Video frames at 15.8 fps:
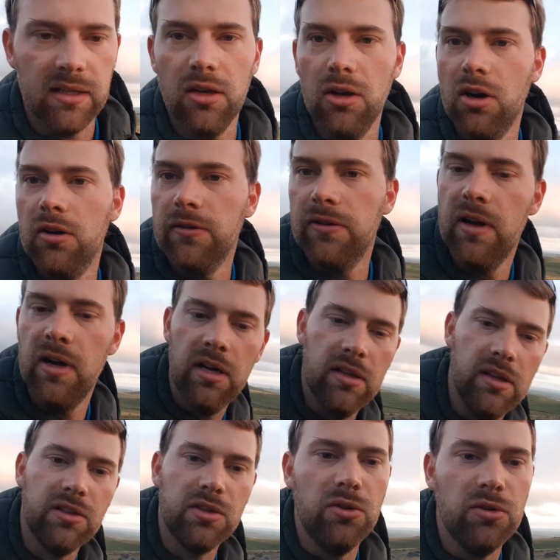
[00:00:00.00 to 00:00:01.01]
A lot of
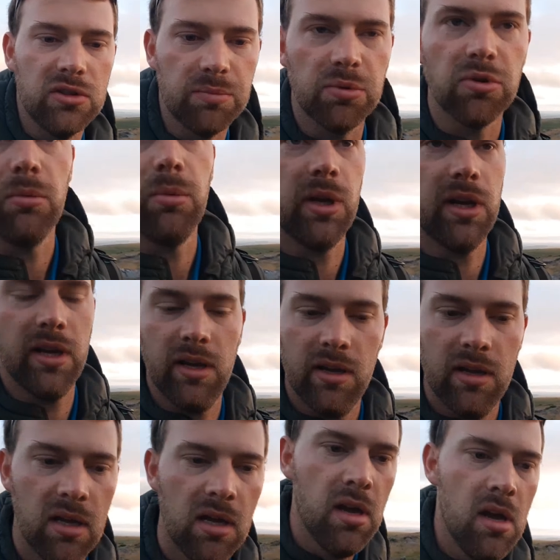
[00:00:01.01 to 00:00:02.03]
the tours are probably
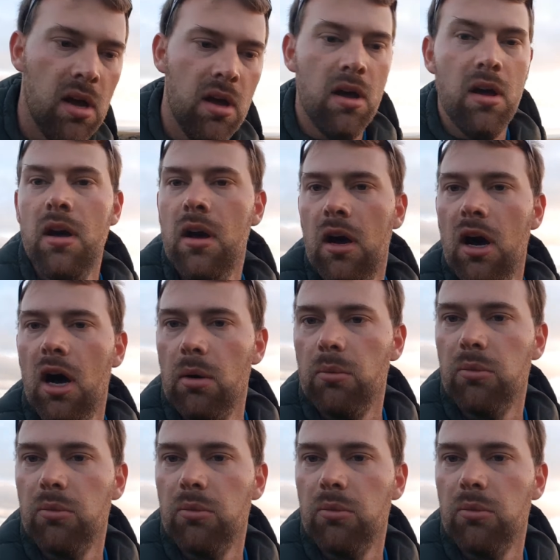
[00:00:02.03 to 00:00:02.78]
on